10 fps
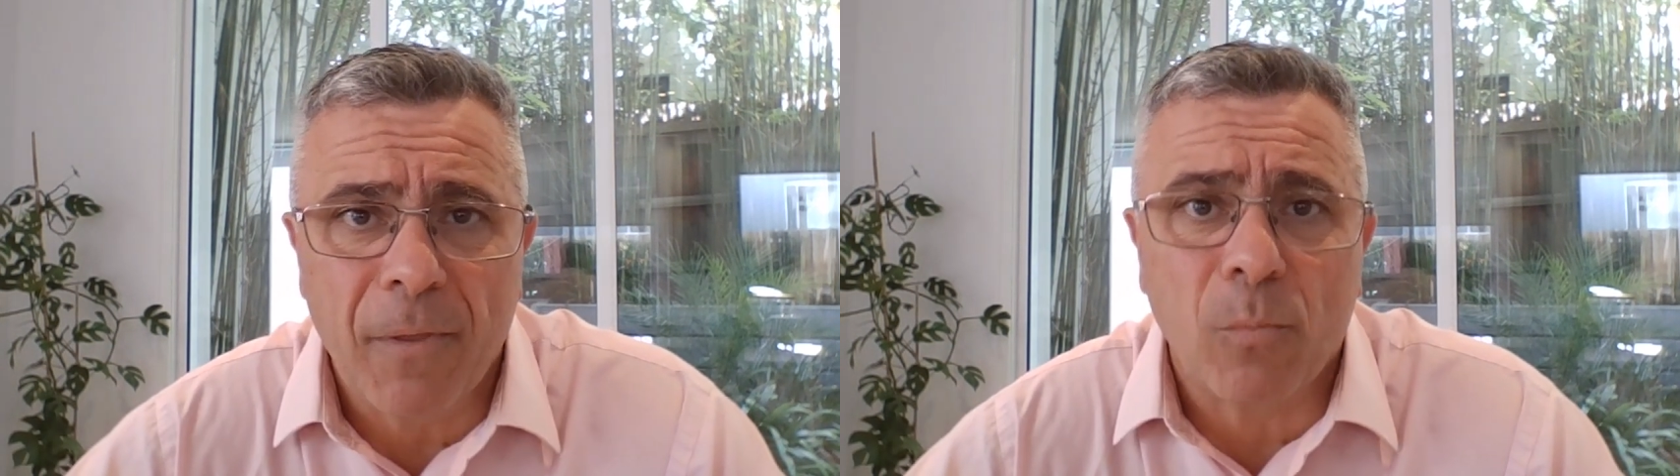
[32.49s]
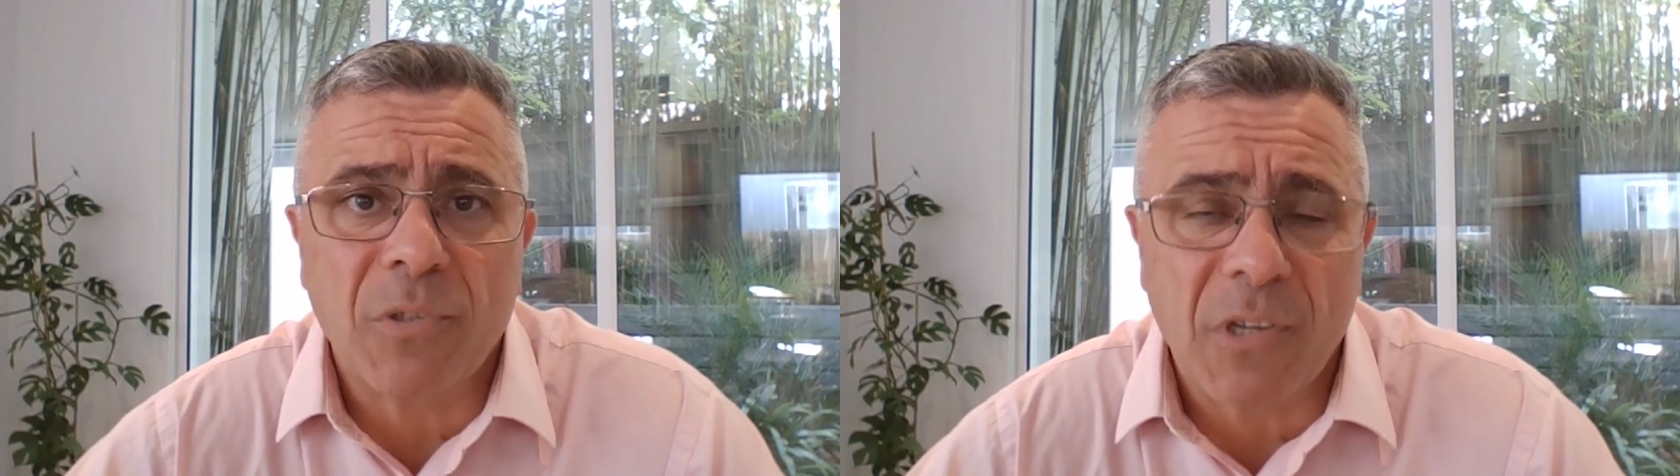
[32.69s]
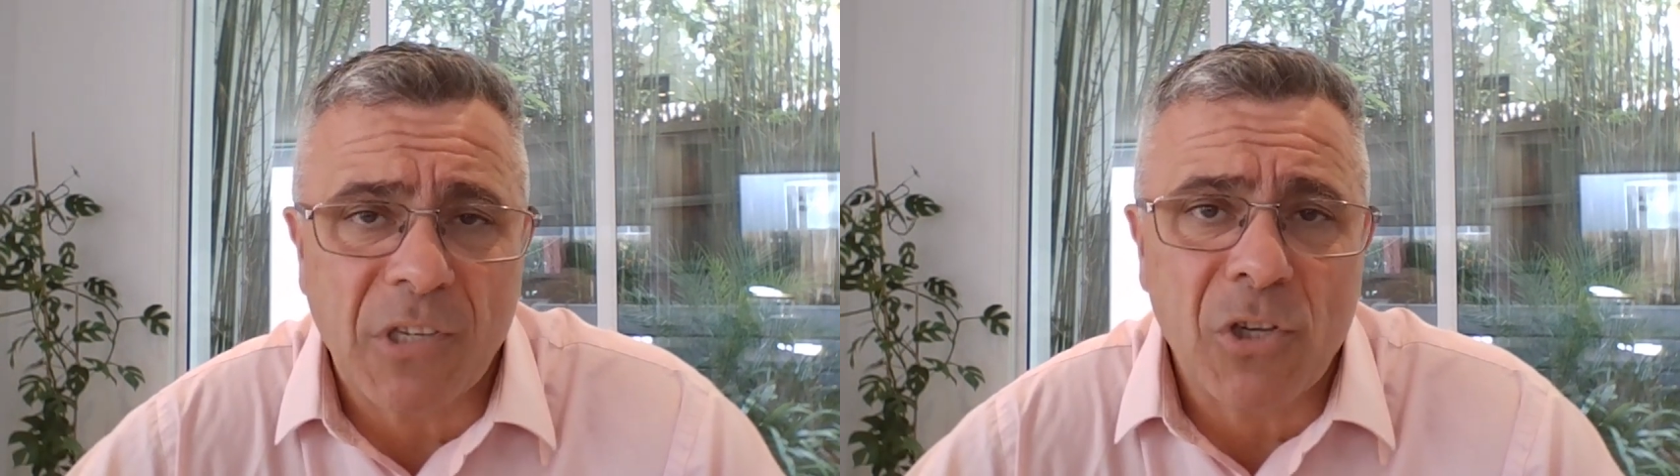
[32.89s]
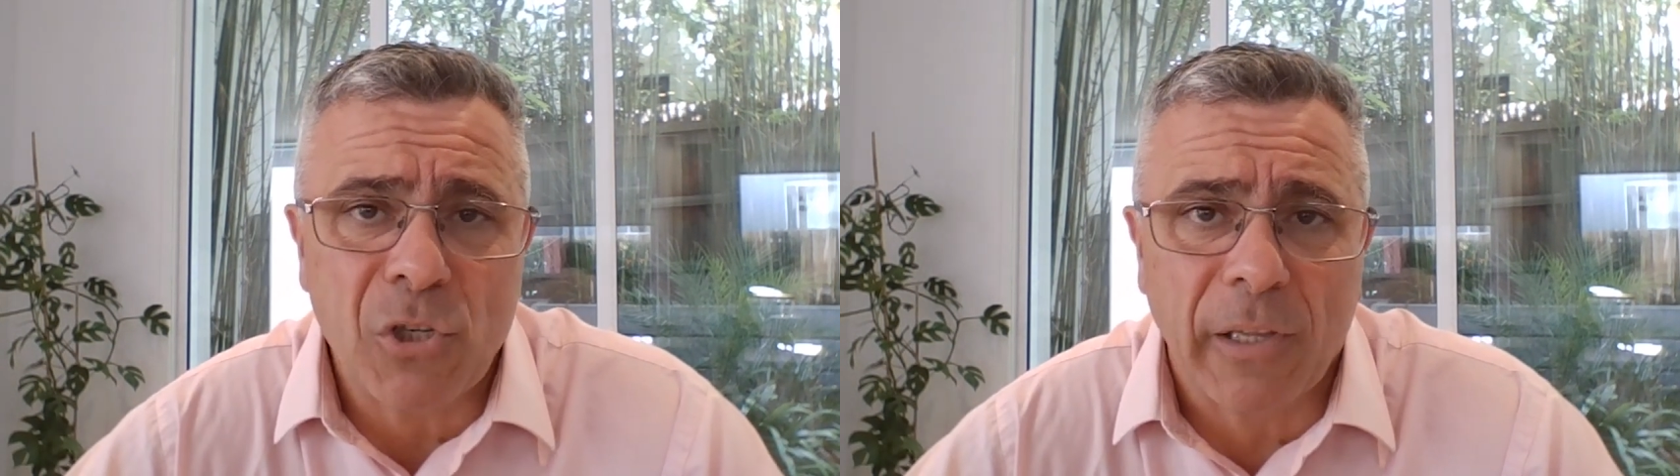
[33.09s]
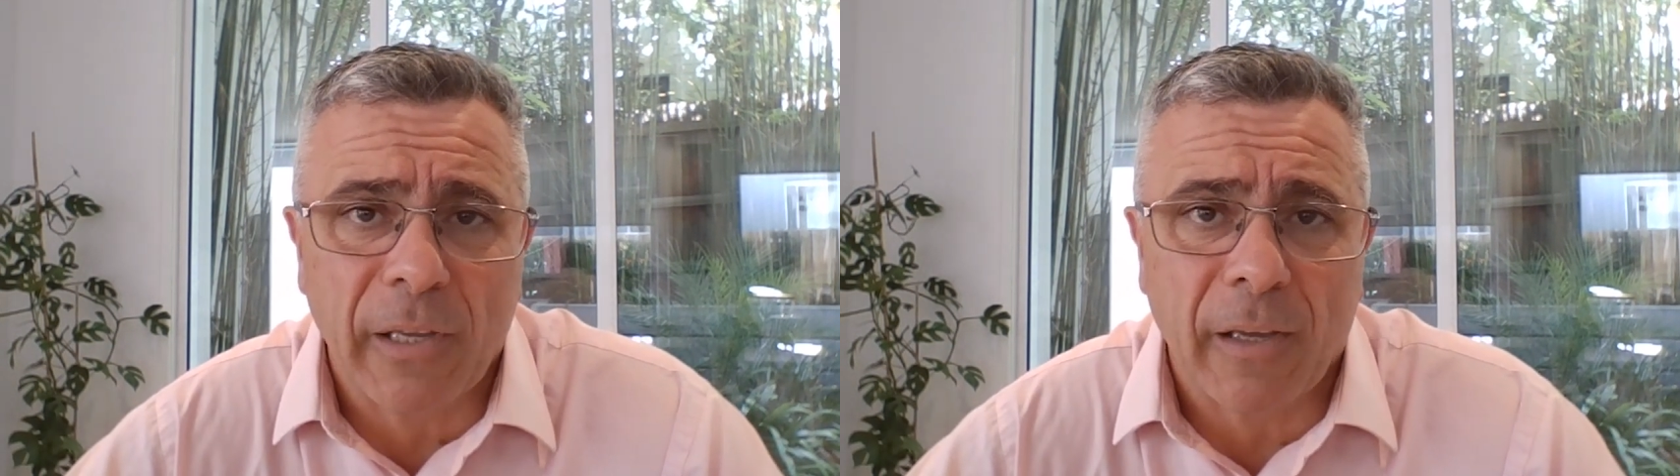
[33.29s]
that was
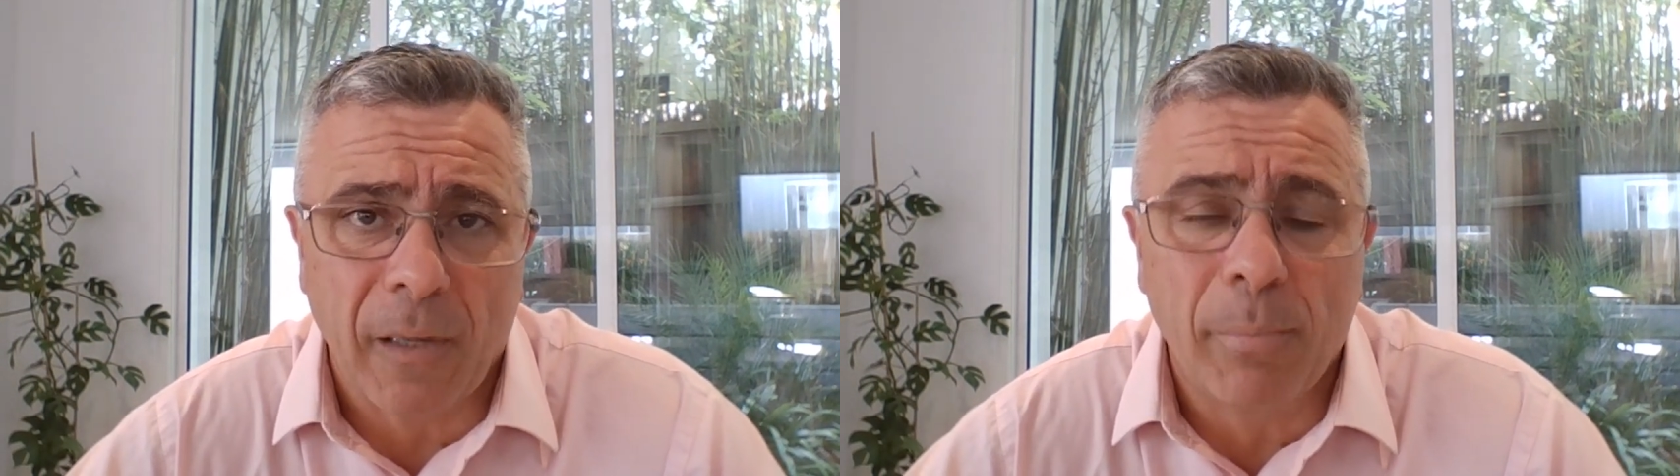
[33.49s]
essentially an